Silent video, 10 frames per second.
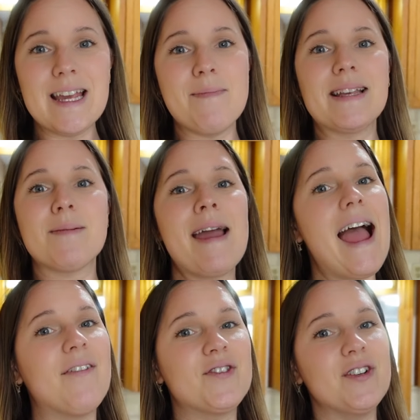It makes my
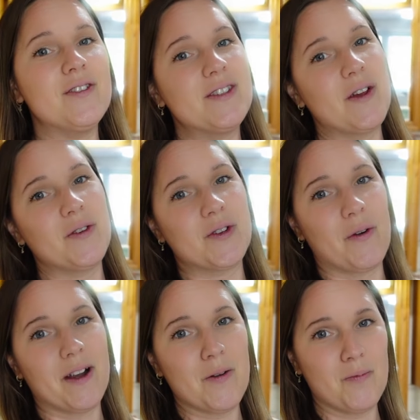afternoon so
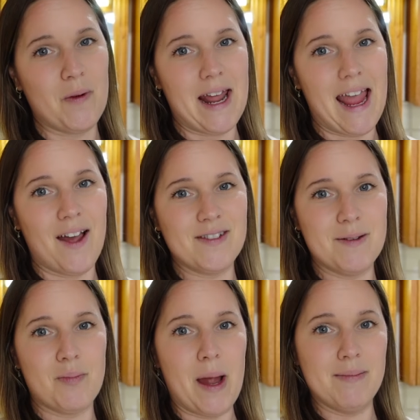short when I have to
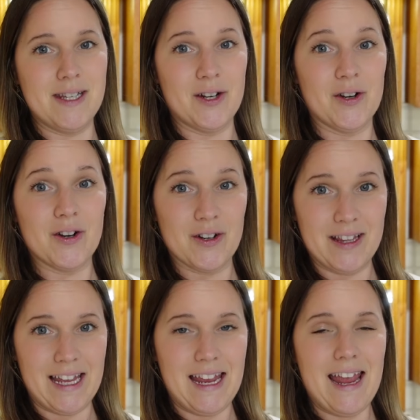prep dinner
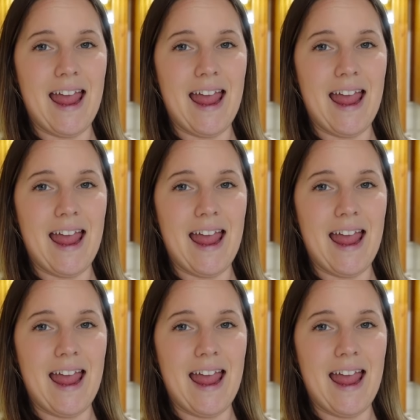early.